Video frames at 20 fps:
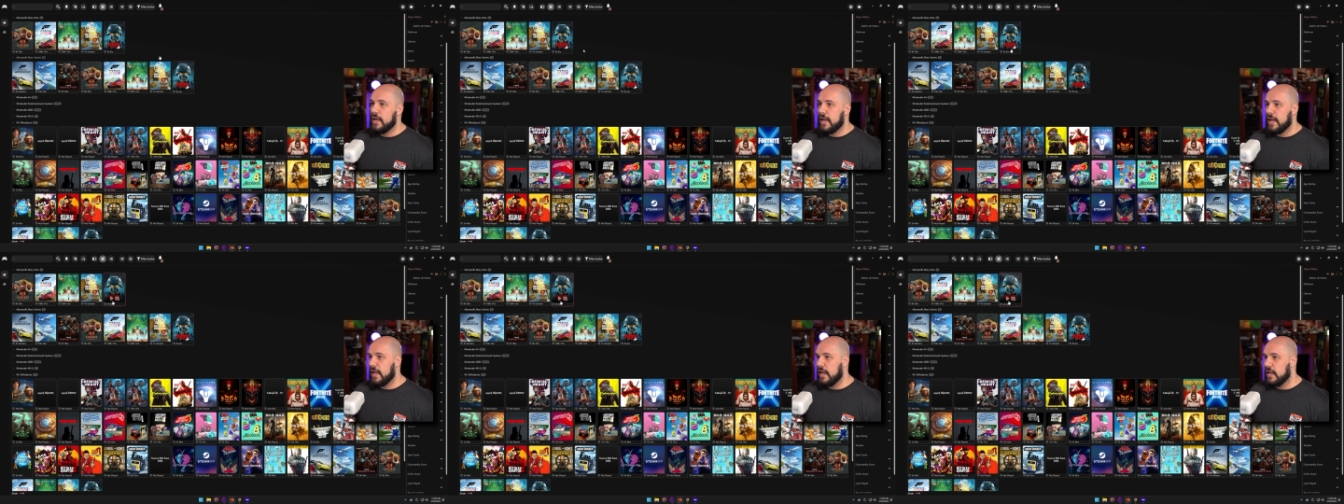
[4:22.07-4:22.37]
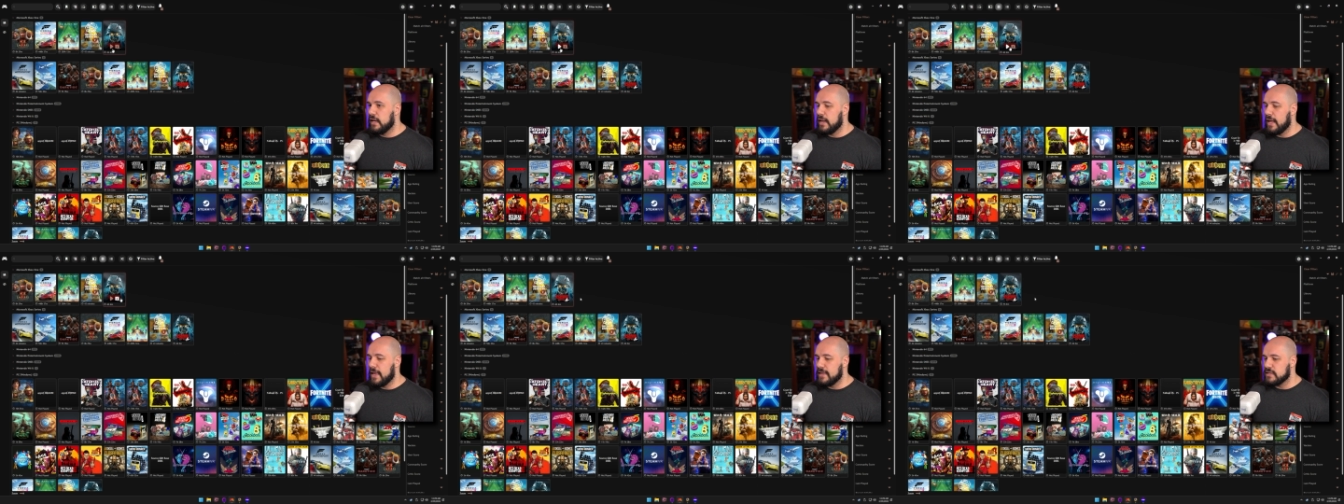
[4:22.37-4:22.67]

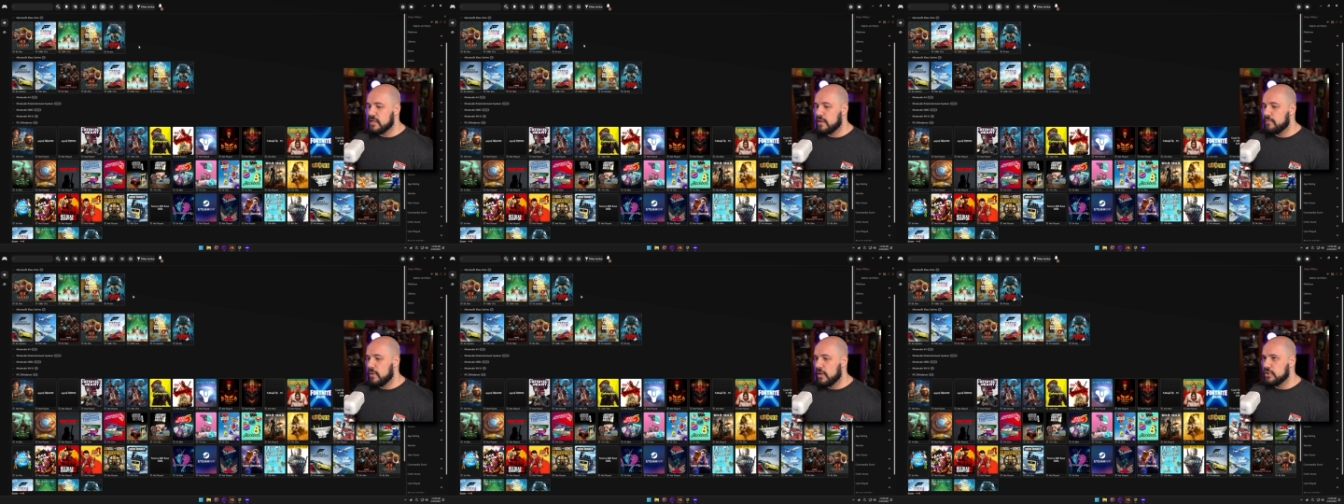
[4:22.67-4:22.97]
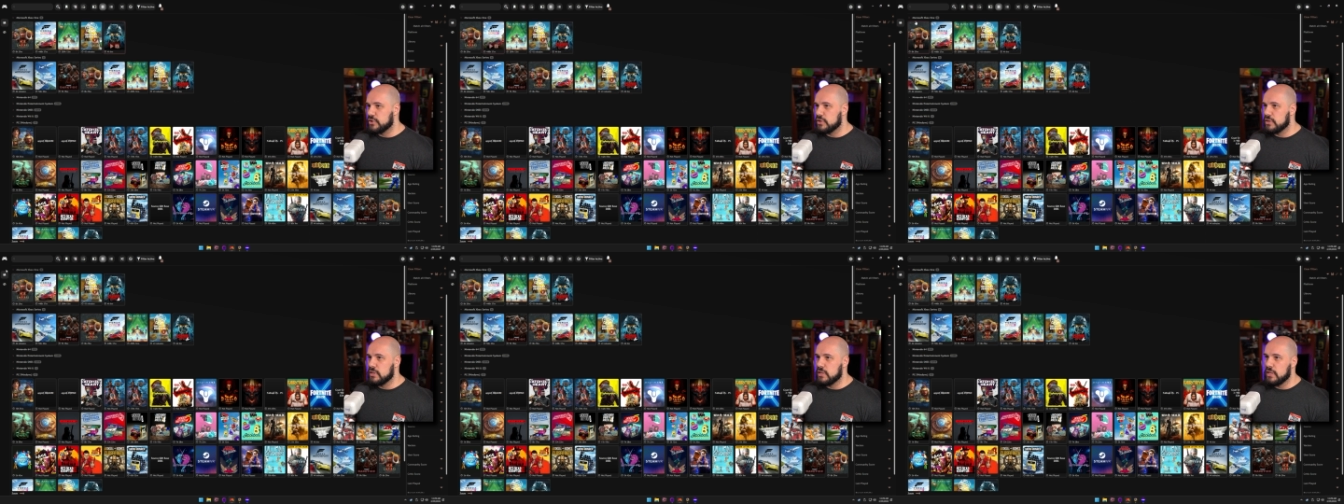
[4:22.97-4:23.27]
And as I
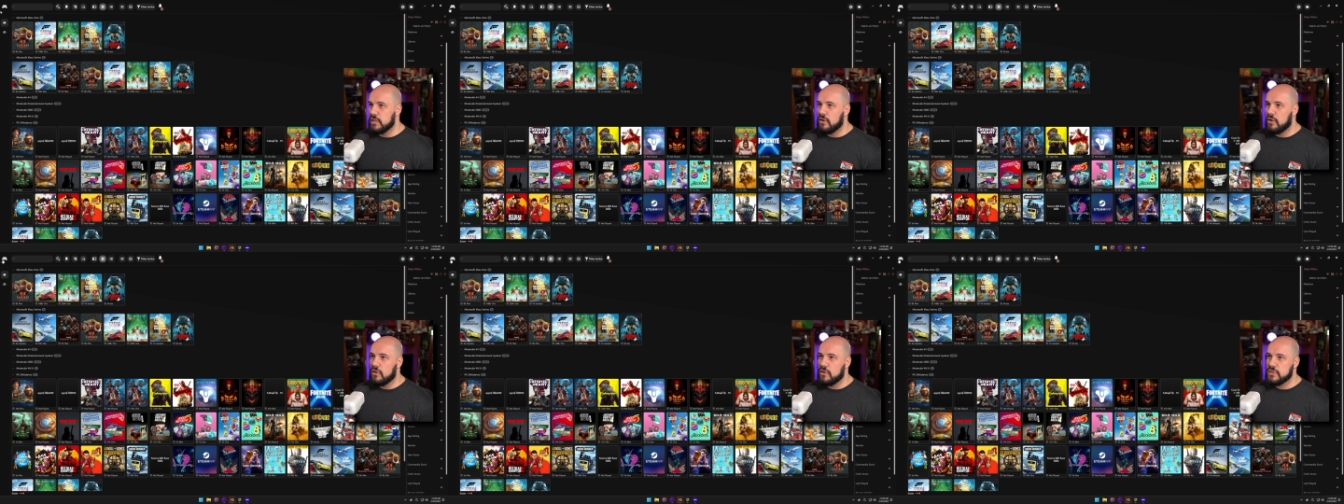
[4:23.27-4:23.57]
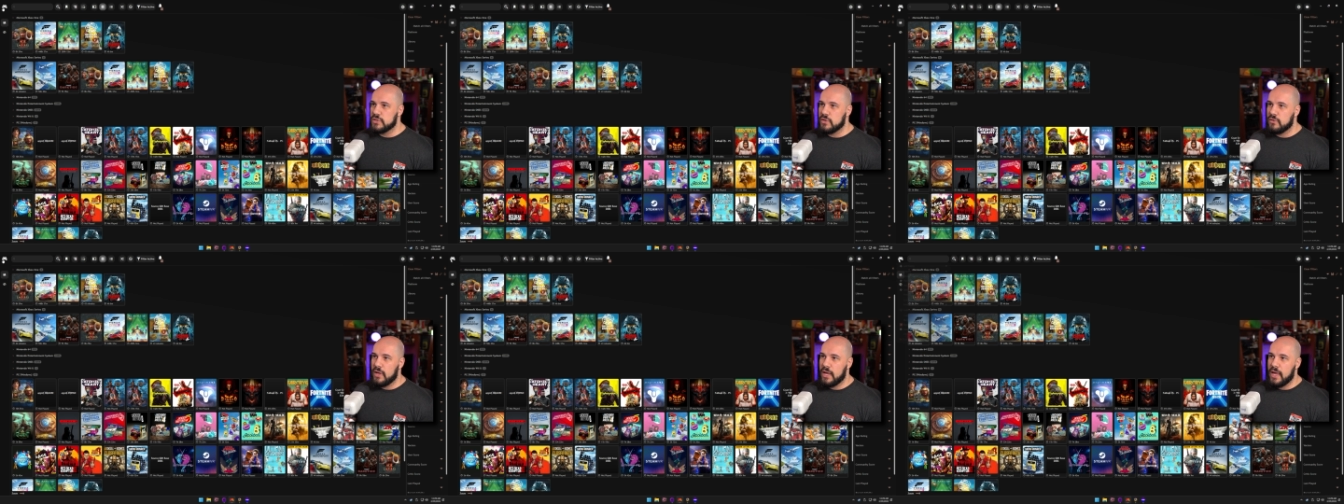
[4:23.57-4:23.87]
mentioned, it
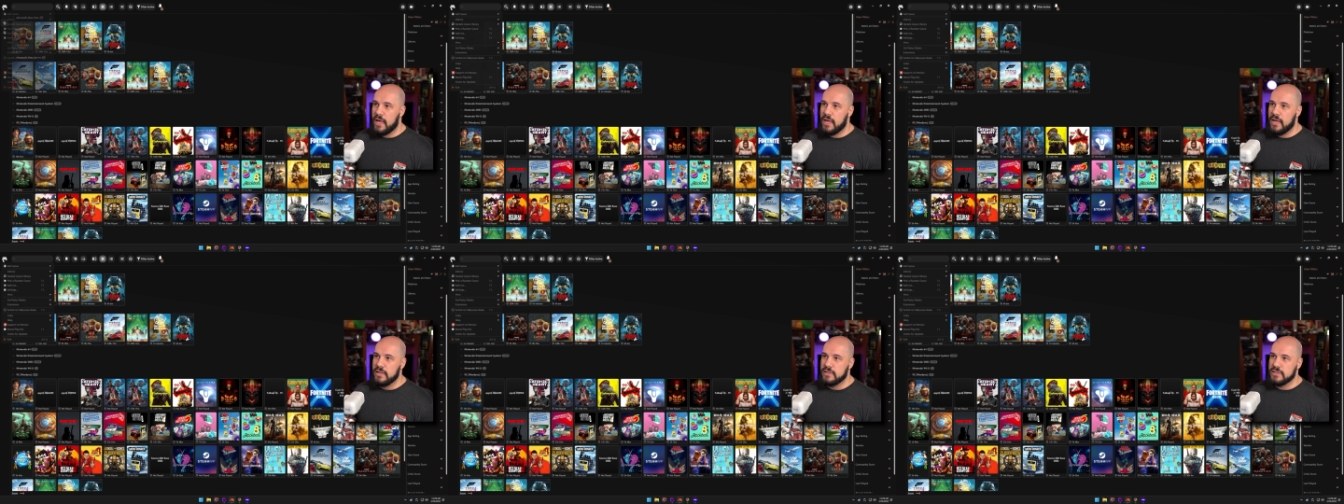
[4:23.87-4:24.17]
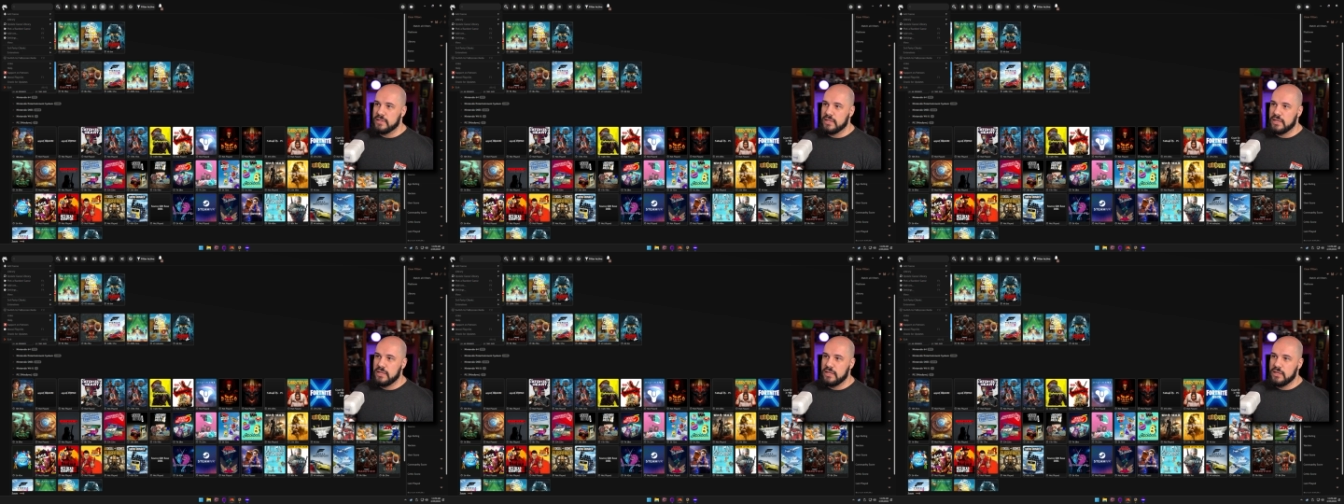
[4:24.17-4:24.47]
also has
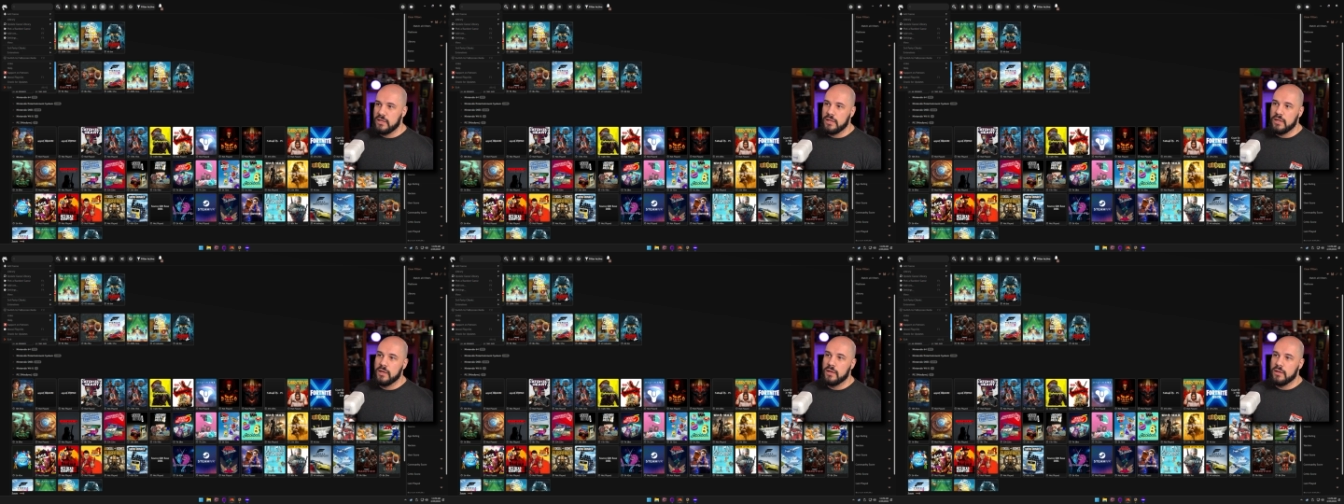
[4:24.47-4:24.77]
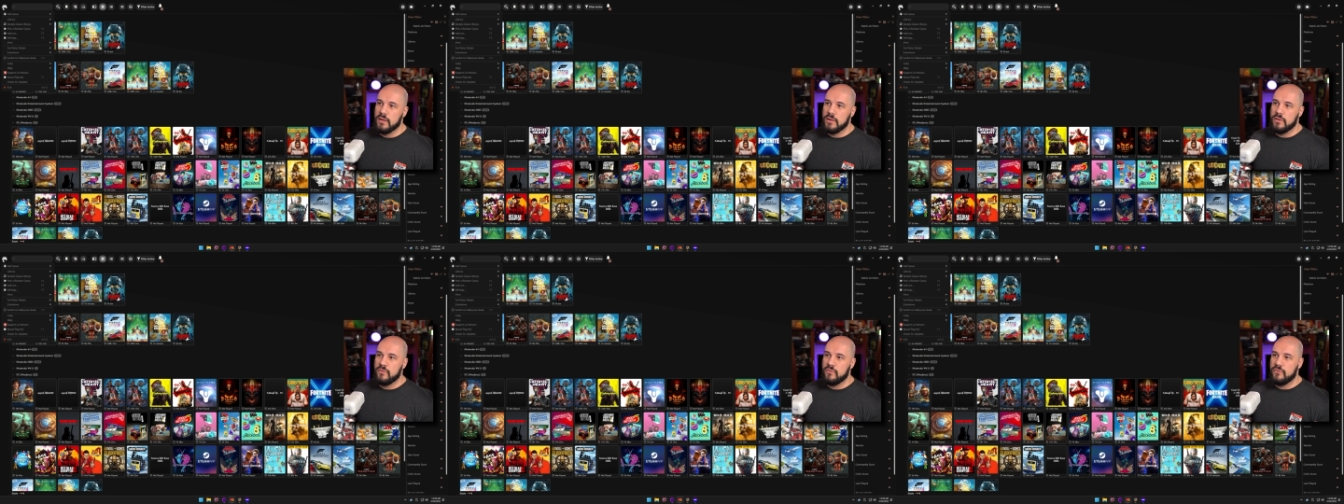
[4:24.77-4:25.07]
the
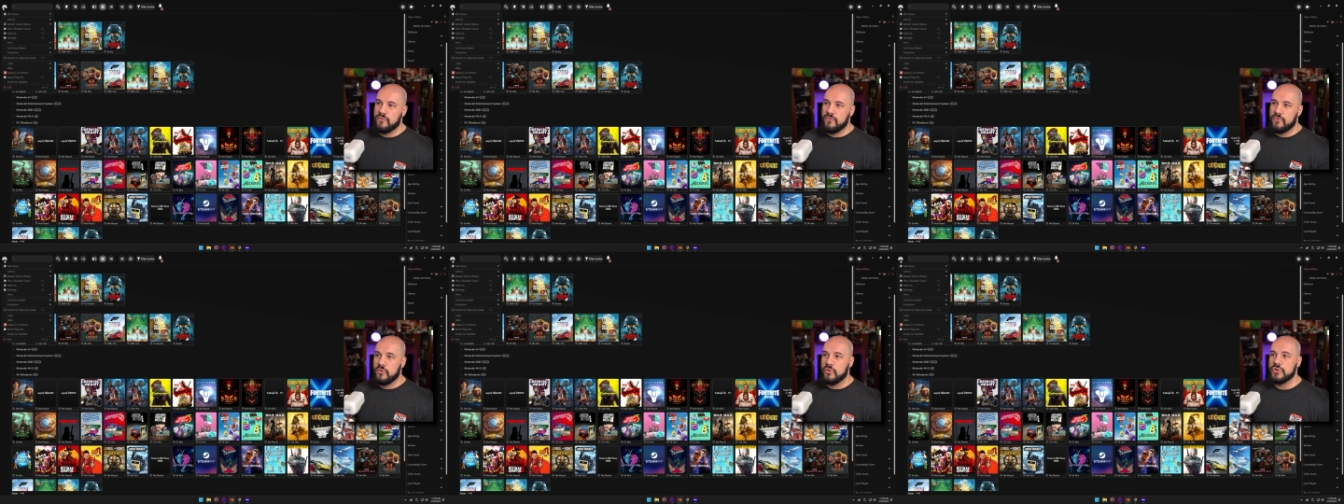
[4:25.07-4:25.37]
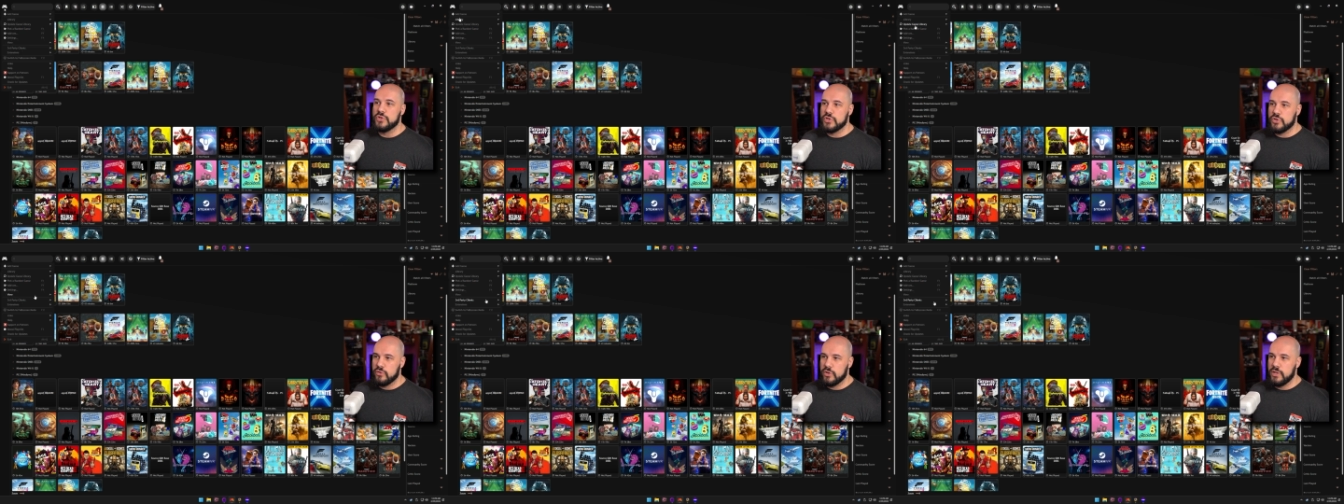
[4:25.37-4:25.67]
full
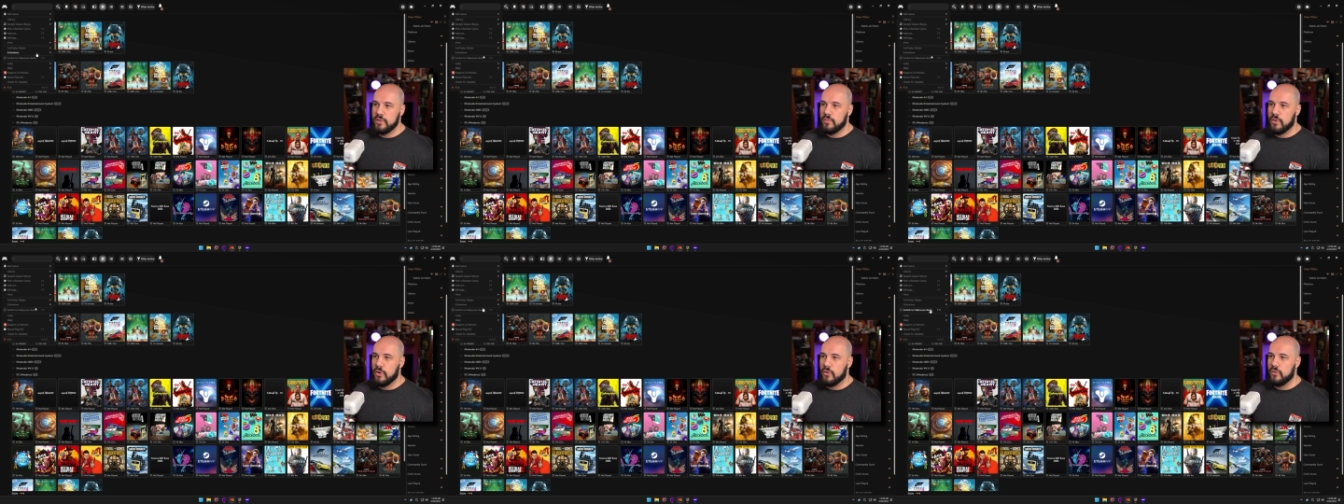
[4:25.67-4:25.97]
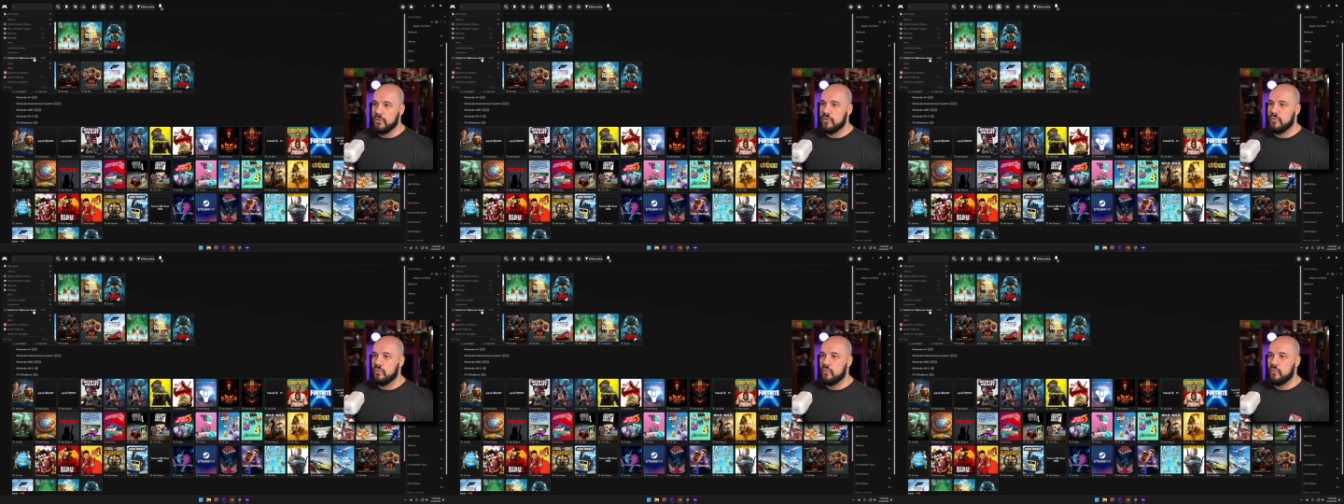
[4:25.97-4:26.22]
screen mode,